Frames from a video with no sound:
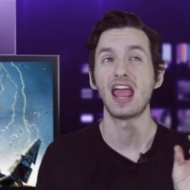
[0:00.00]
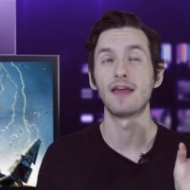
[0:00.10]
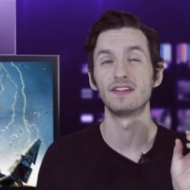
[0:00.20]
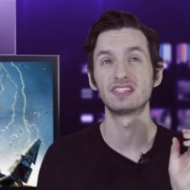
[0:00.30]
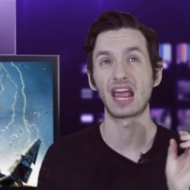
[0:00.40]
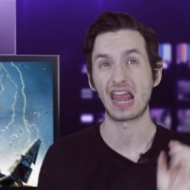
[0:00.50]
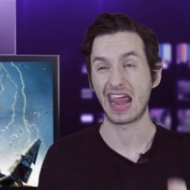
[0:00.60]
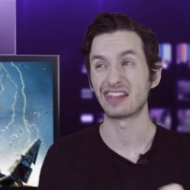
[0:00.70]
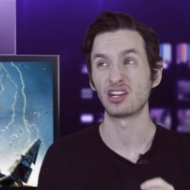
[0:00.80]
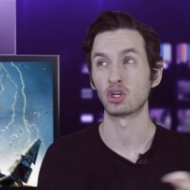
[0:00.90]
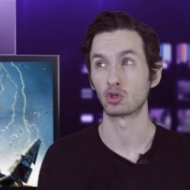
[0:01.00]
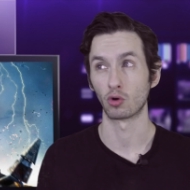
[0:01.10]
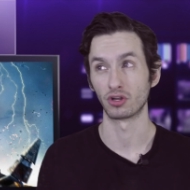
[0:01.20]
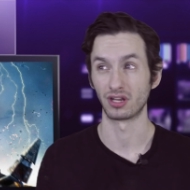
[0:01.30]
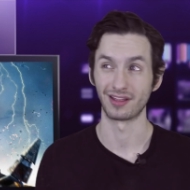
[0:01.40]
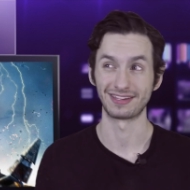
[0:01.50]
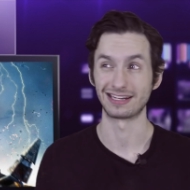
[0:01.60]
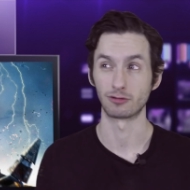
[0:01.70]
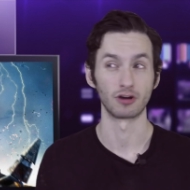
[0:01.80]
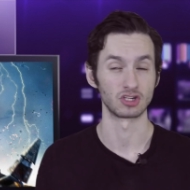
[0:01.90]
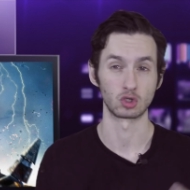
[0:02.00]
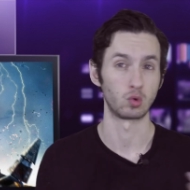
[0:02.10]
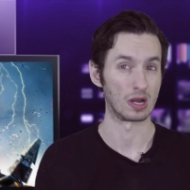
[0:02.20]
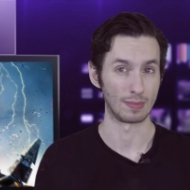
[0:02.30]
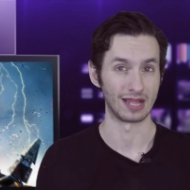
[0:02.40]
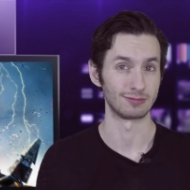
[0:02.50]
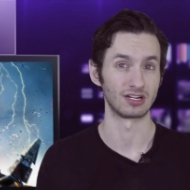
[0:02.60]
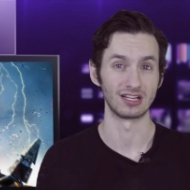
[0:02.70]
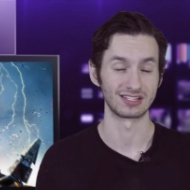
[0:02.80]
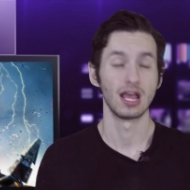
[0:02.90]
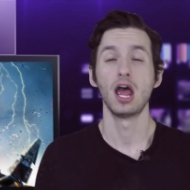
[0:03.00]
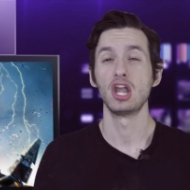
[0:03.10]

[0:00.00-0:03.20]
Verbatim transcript: if it's anything shorter than let's say two hours and 20 minutes because